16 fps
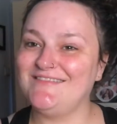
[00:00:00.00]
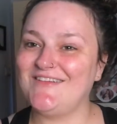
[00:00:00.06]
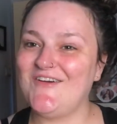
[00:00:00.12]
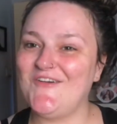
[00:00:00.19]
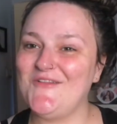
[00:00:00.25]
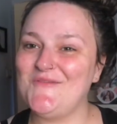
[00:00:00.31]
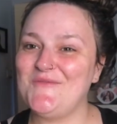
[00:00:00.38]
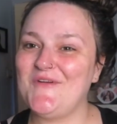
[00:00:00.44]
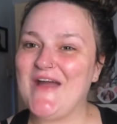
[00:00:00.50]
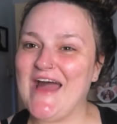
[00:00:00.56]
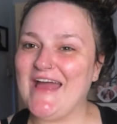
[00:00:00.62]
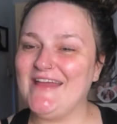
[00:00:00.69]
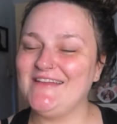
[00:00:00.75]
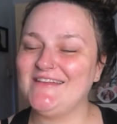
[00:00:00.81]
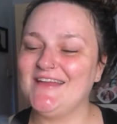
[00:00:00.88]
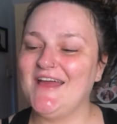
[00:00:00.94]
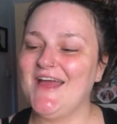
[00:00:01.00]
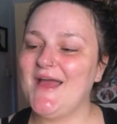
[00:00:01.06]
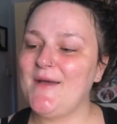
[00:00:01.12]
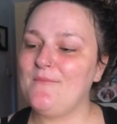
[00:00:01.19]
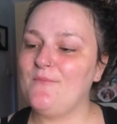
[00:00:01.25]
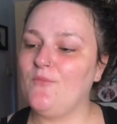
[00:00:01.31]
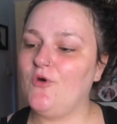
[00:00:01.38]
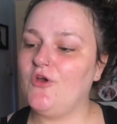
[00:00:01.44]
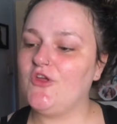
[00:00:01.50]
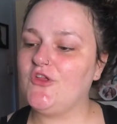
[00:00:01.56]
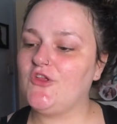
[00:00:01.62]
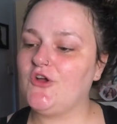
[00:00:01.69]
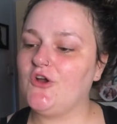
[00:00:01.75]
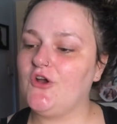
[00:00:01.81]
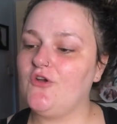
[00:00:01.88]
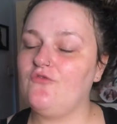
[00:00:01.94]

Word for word: All About Eyes Moisture